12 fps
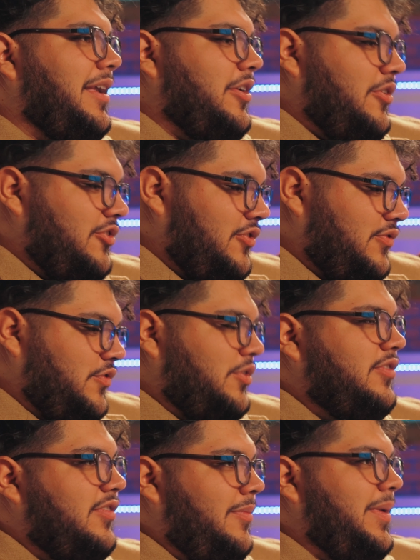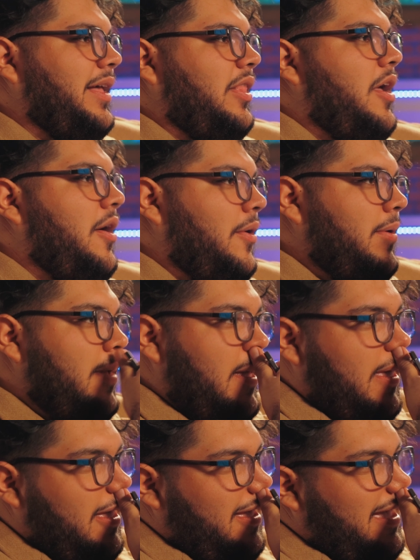Like you're just forced to be alone.
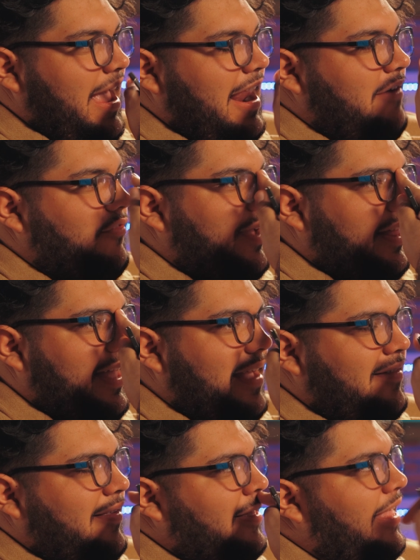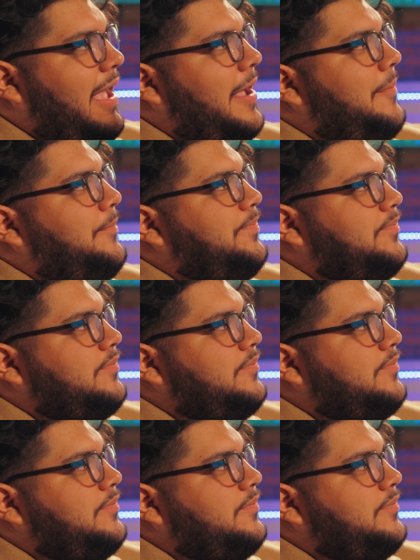Yeah. And I've realized that like,